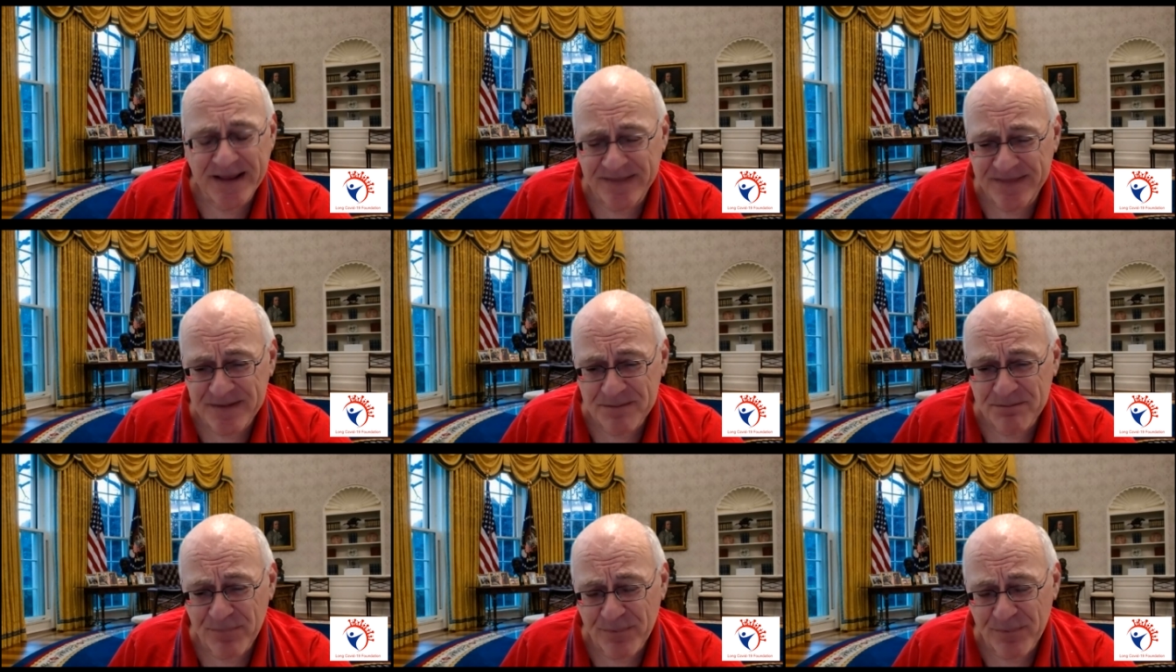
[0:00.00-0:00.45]
in
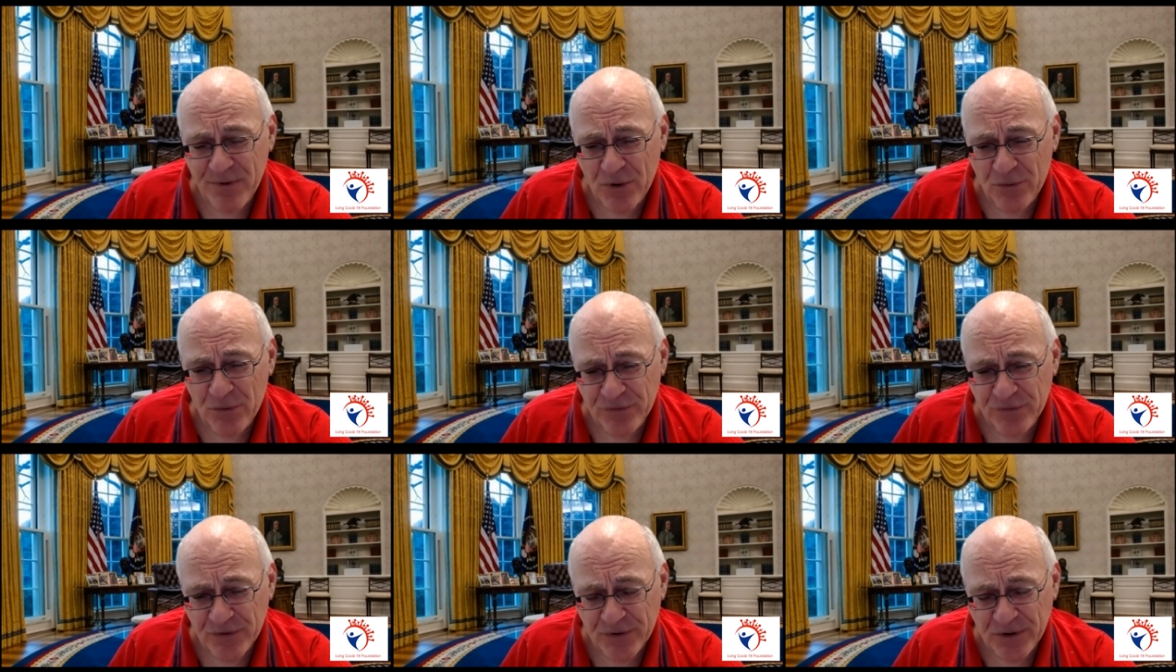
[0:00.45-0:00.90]
the
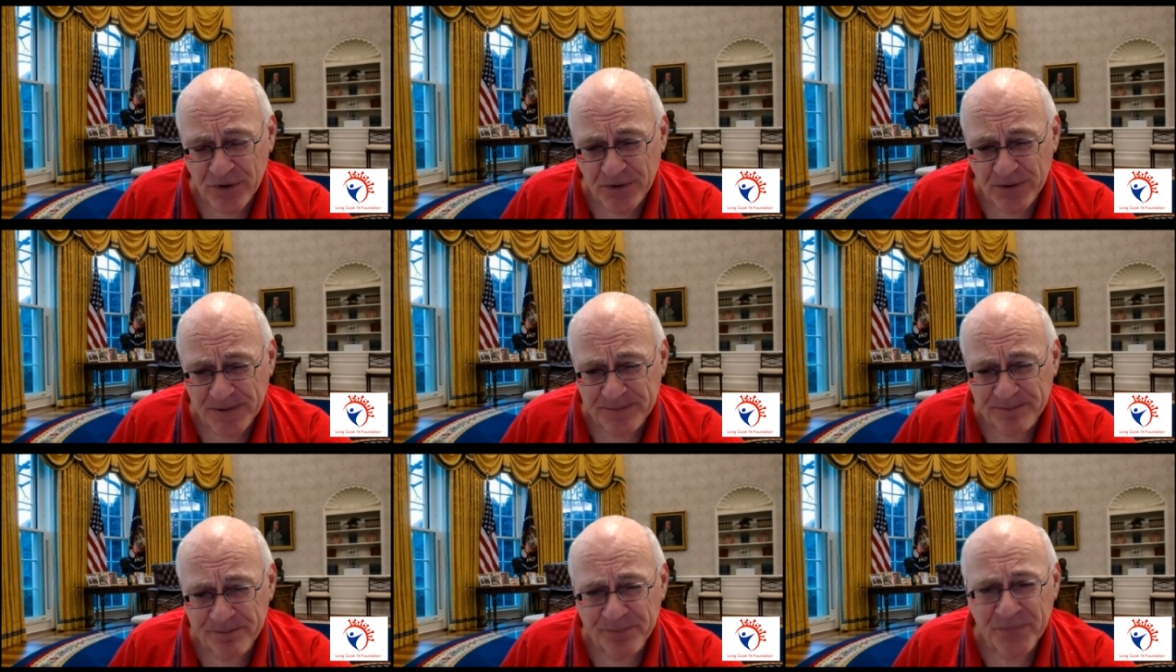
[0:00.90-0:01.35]

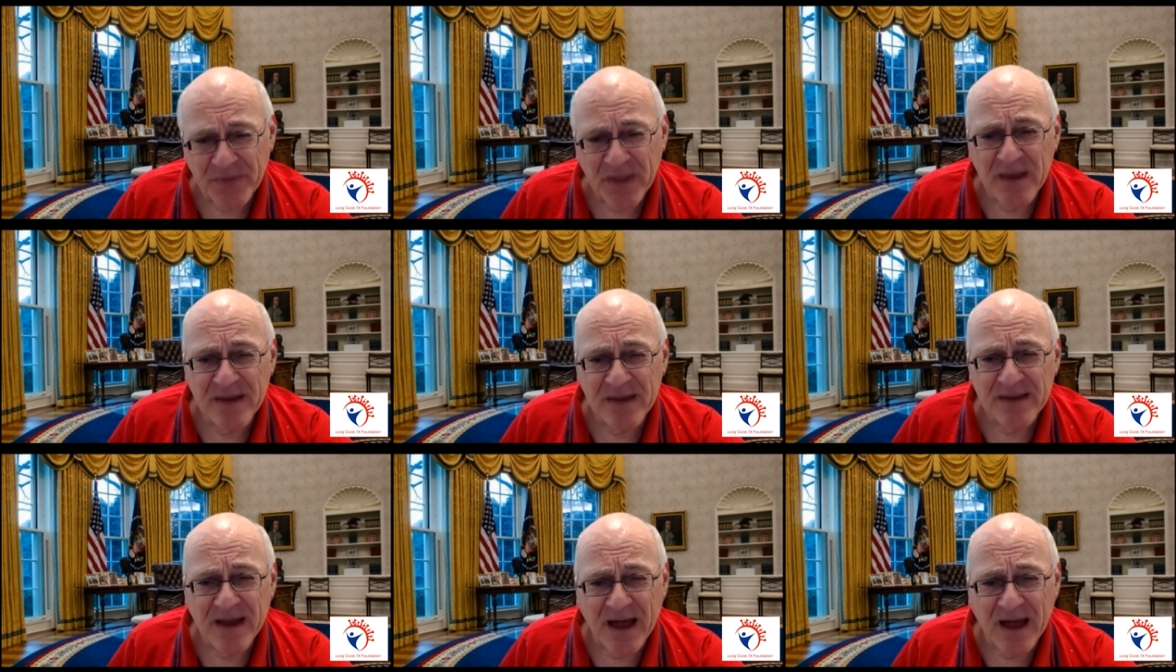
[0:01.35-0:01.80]
protocol.
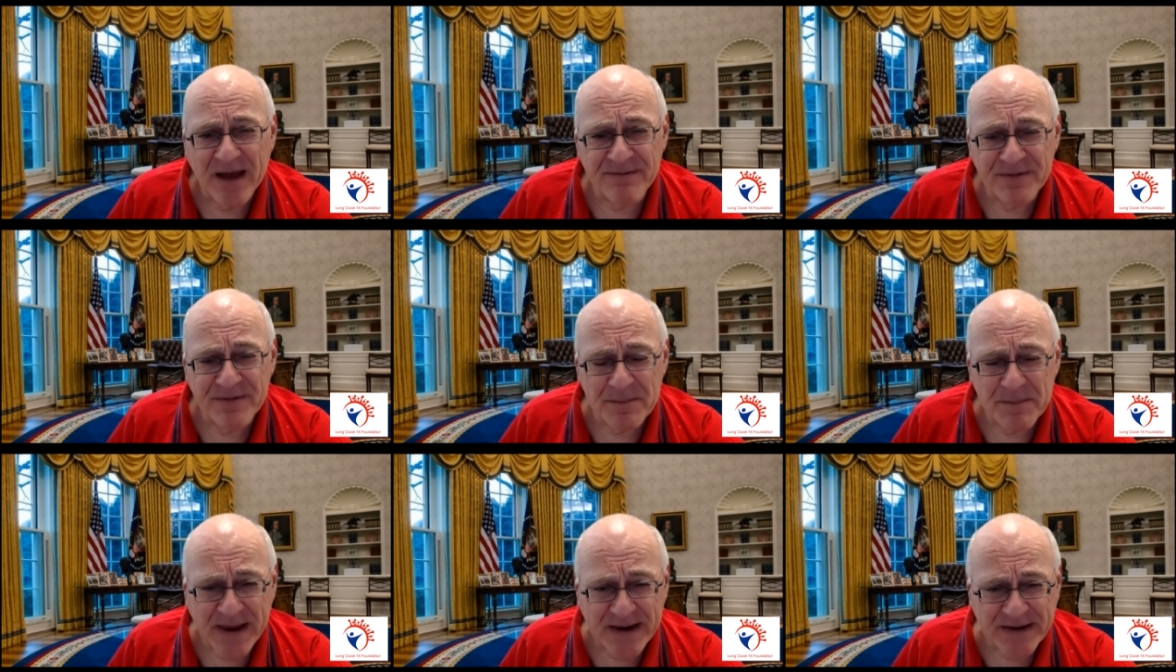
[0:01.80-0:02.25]

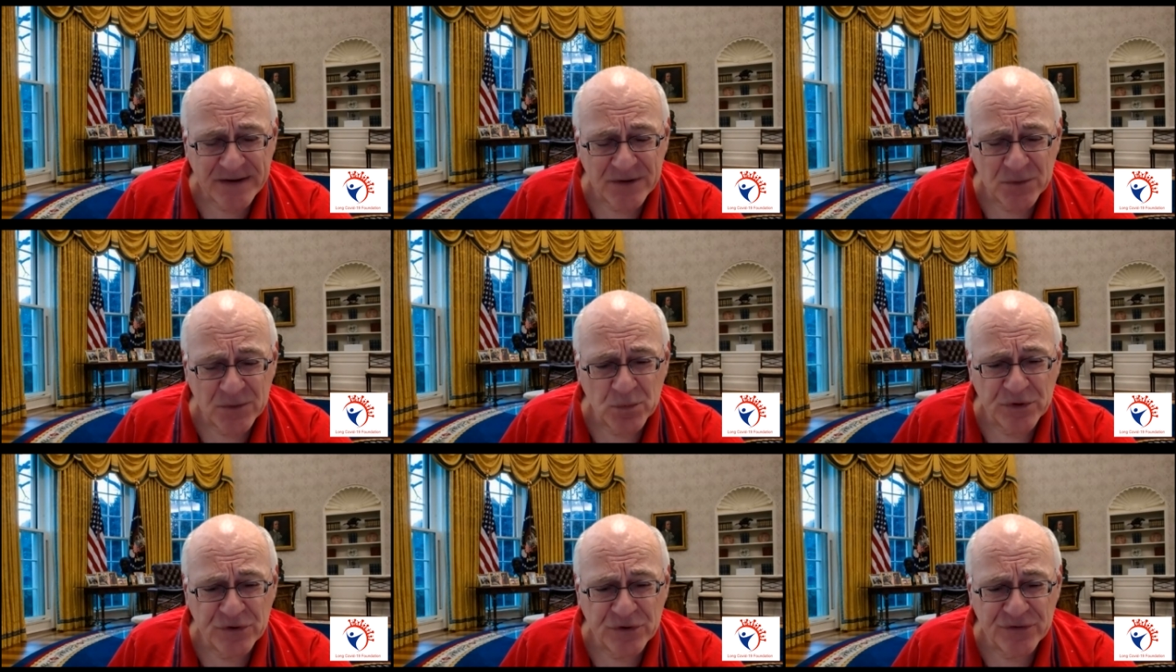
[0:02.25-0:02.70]

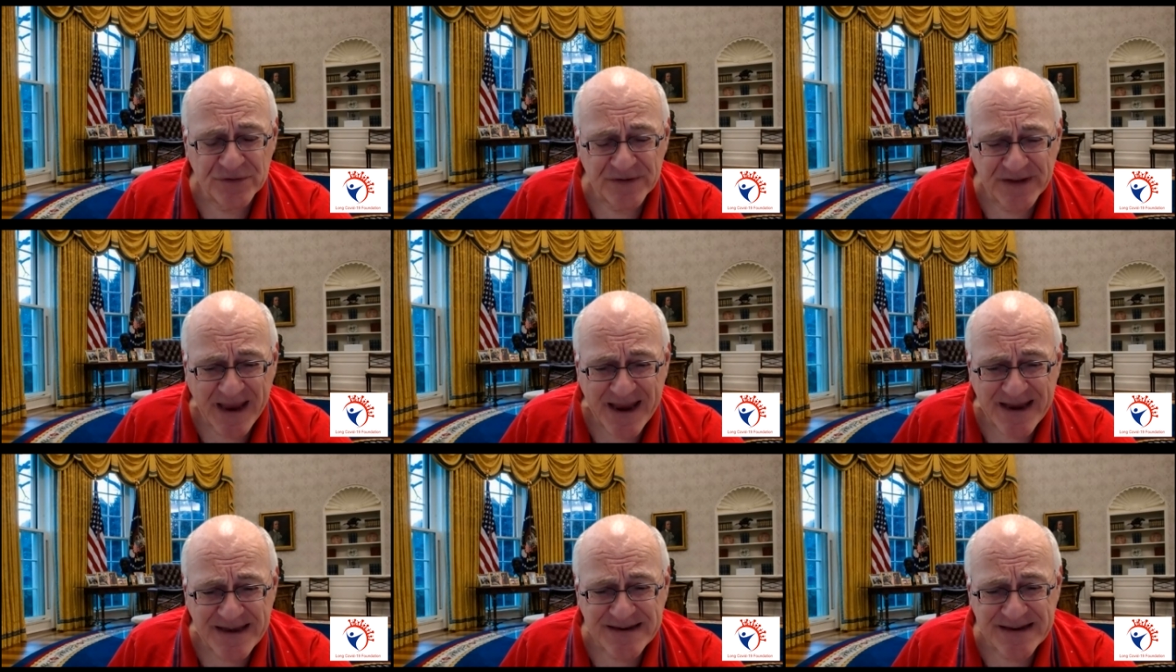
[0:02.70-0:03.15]
Ivermectin, which is
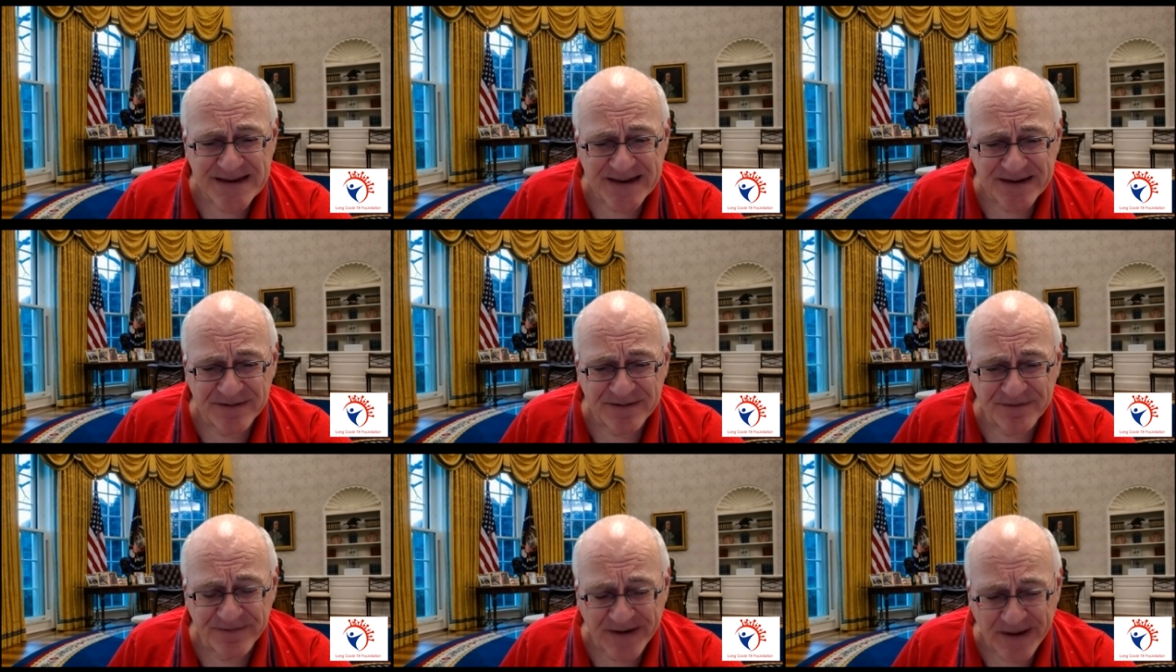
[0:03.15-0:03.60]

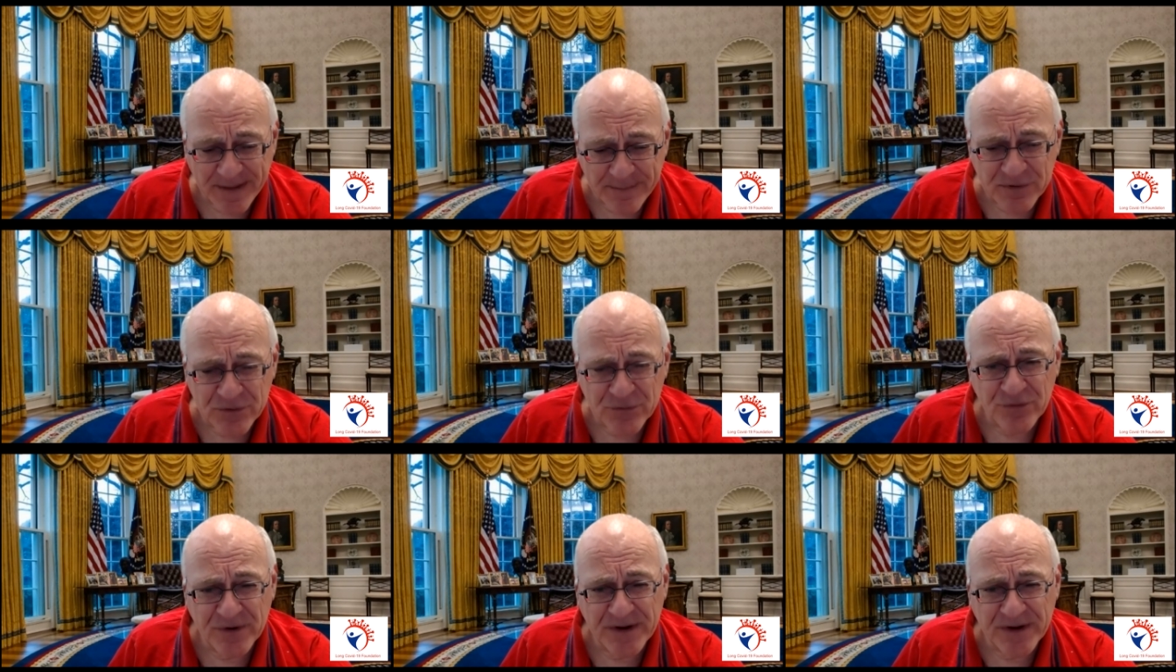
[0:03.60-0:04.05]

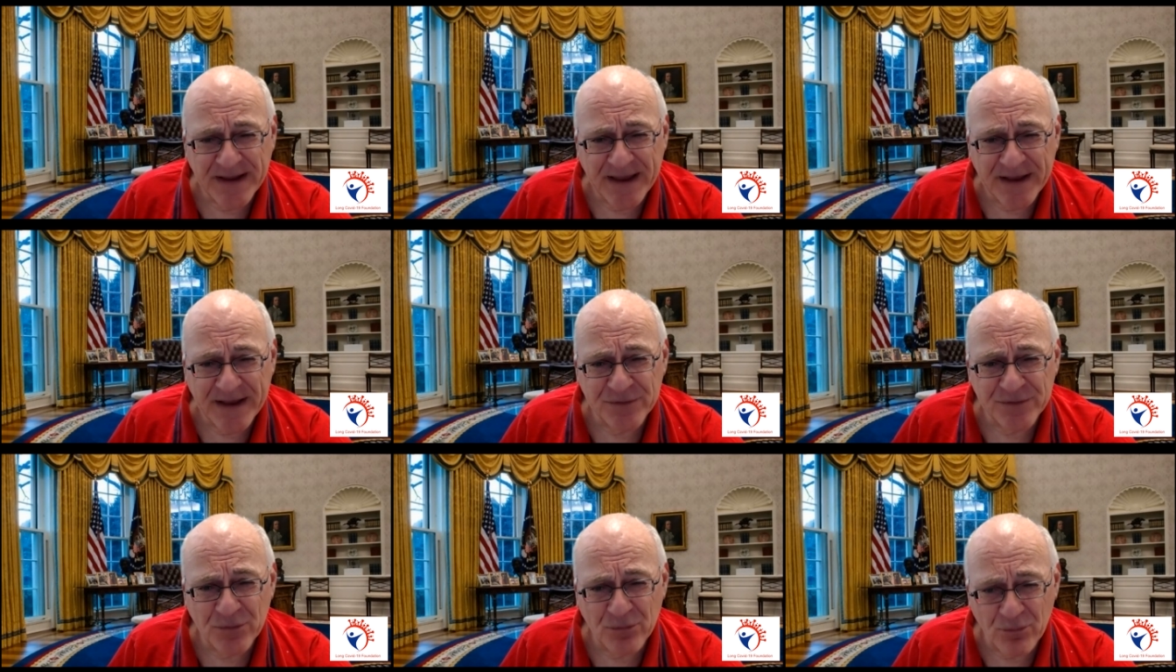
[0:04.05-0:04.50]
anti-inflammatory,
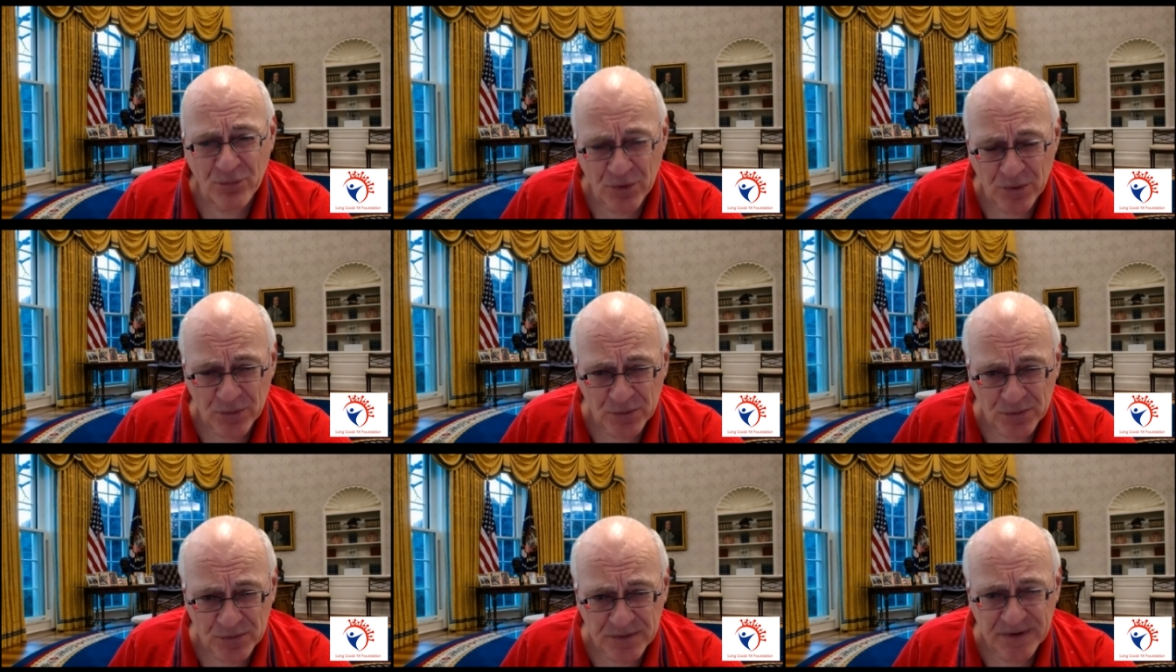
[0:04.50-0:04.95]
has a
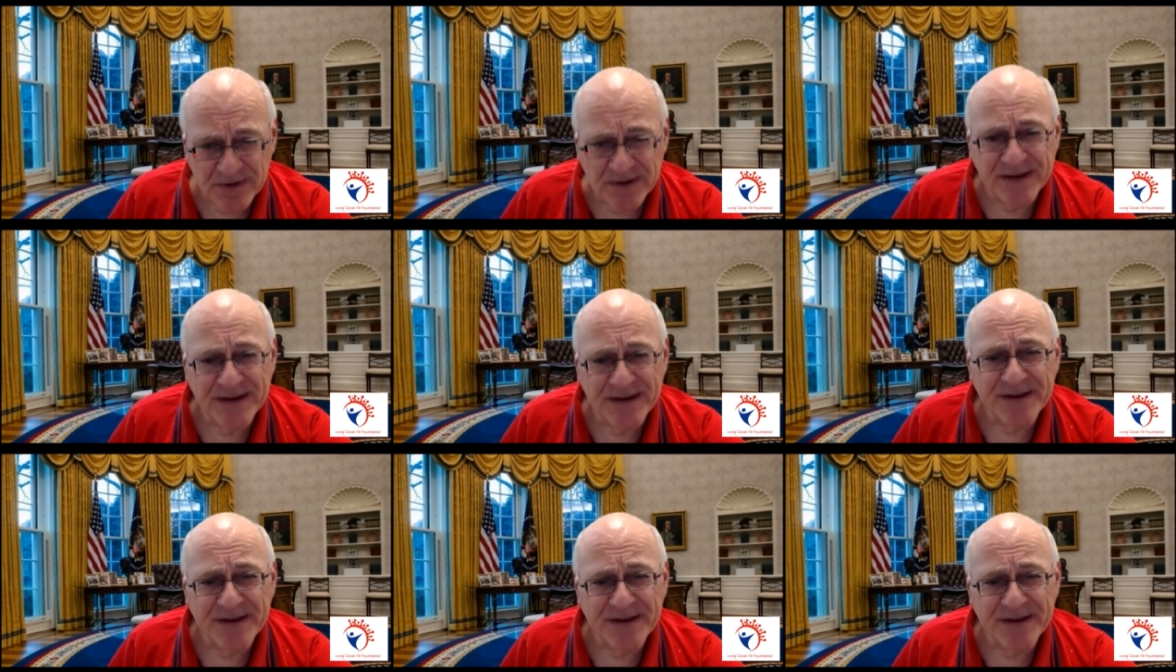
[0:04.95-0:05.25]
role.